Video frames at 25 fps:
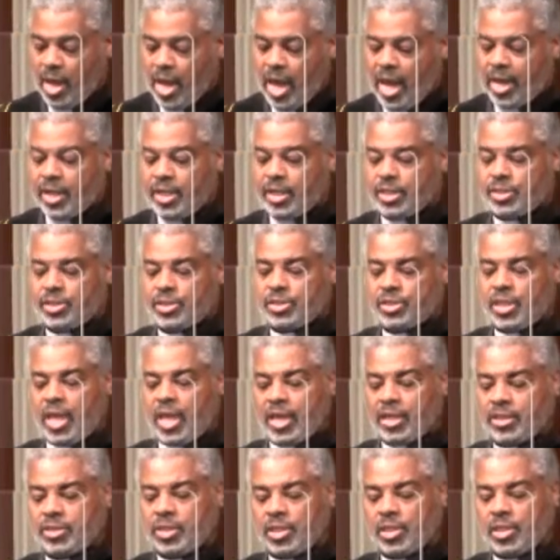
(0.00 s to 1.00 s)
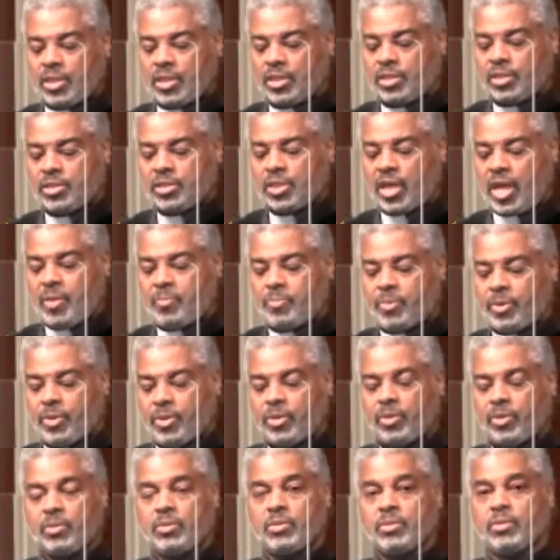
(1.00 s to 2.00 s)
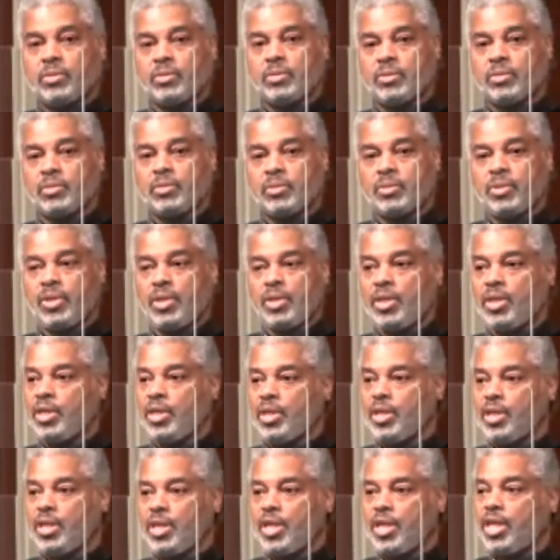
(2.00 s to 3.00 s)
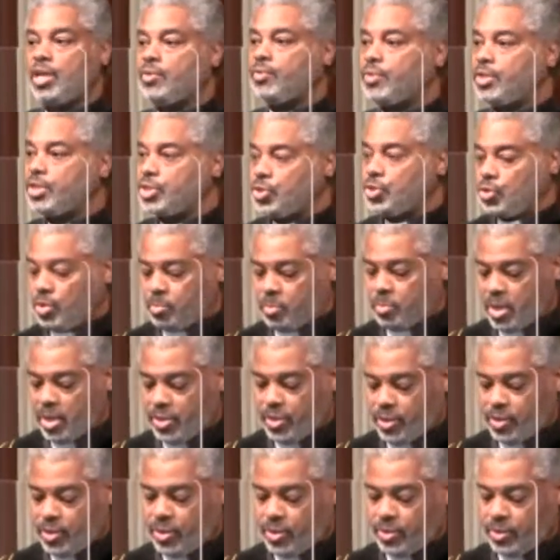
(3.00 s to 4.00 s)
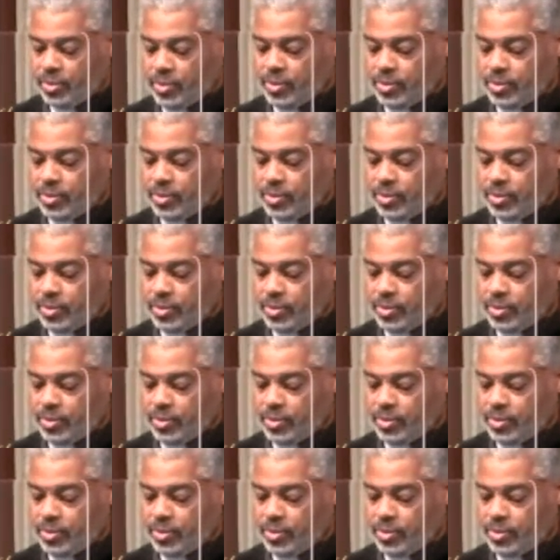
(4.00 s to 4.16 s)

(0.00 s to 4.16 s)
And he said to the disciple, Here is your mother.